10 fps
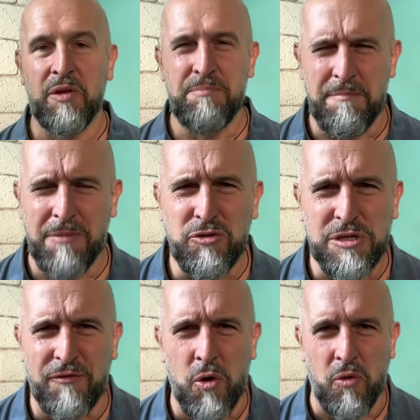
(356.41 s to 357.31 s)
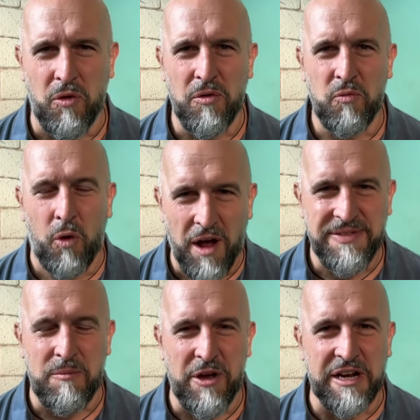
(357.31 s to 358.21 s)
But most of all, what I
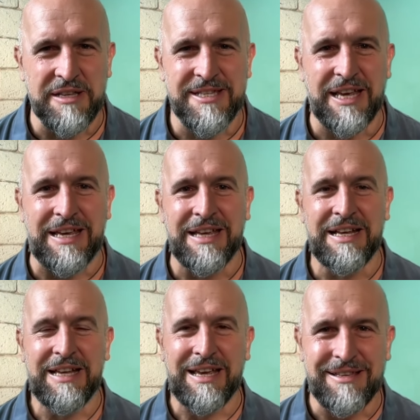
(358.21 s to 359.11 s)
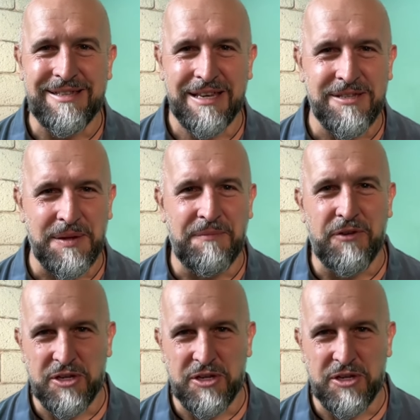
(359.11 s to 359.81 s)
think we're going to see is system